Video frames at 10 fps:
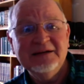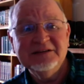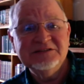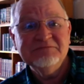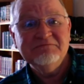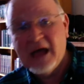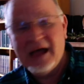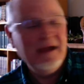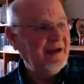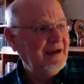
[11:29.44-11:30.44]
is
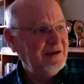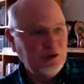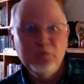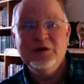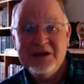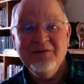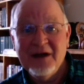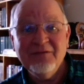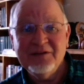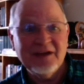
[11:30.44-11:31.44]
you would give
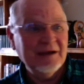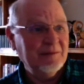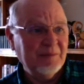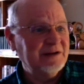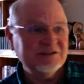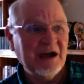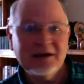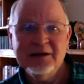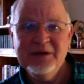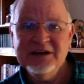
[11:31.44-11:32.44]
everything, but it's not going to be